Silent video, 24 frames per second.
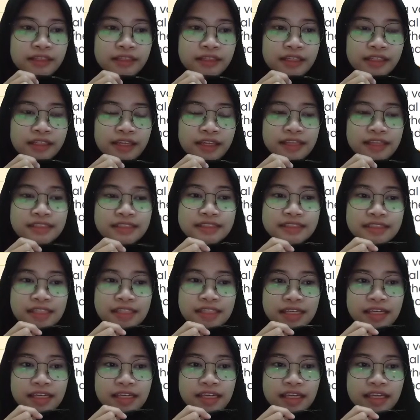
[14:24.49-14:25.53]
it can
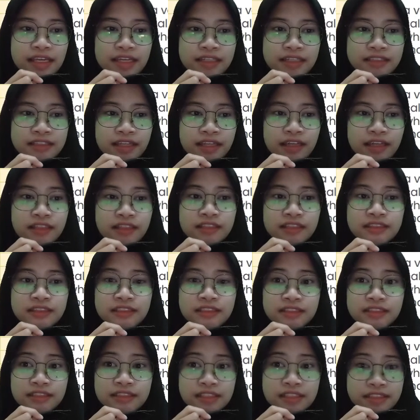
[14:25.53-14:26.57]
see in the second
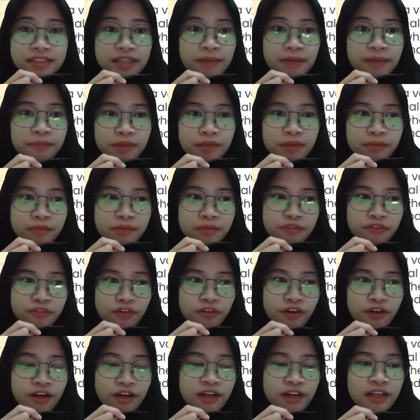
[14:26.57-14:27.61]
example
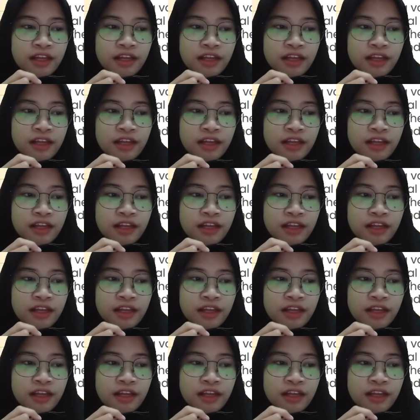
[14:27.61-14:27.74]
before,